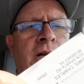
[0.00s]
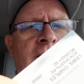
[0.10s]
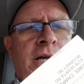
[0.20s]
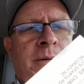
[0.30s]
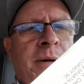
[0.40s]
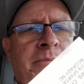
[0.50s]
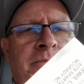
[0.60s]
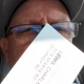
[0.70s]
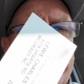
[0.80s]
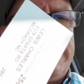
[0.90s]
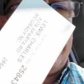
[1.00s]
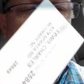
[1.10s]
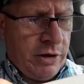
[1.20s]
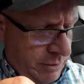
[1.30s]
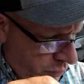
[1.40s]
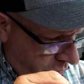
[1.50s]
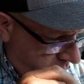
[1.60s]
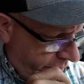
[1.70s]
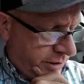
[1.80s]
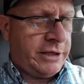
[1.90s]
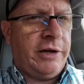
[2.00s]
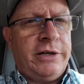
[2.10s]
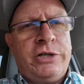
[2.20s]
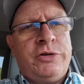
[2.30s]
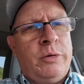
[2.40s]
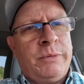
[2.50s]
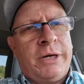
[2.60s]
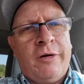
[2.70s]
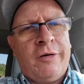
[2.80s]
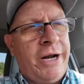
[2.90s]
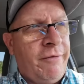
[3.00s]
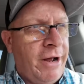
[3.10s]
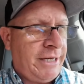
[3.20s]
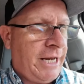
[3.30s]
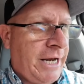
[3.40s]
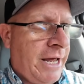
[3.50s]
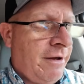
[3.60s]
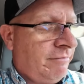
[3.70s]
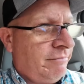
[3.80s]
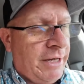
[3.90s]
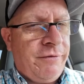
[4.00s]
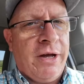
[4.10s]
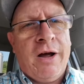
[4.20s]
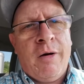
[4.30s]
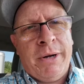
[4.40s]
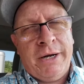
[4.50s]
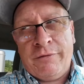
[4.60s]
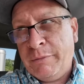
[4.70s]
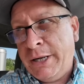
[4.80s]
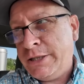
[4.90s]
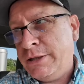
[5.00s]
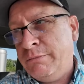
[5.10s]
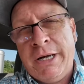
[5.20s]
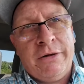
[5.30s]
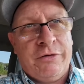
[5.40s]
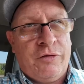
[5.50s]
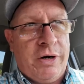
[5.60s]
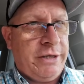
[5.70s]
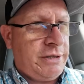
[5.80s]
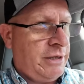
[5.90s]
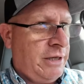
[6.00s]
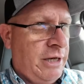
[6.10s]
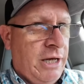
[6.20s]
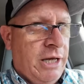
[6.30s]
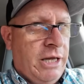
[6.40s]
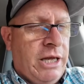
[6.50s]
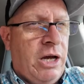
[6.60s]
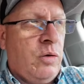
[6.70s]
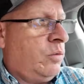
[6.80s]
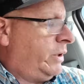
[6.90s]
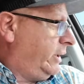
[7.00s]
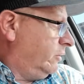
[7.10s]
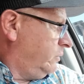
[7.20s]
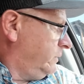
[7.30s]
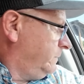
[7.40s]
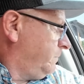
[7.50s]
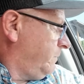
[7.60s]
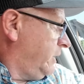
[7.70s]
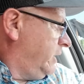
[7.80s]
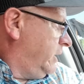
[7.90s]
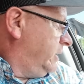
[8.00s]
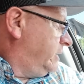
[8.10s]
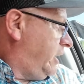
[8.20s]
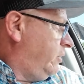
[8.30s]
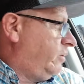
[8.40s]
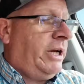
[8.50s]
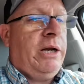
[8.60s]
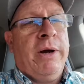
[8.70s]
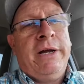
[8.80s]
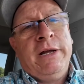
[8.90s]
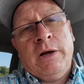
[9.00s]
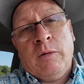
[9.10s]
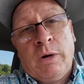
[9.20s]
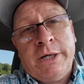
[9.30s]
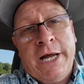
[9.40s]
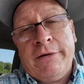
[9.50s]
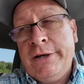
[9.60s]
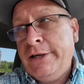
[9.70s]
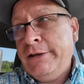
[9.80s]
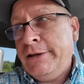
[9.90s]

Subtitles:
It's got my seller number on it. So I just show them the card, they write that down. They've got all my information, mail and address, the whole deal. So anyway, worked out good.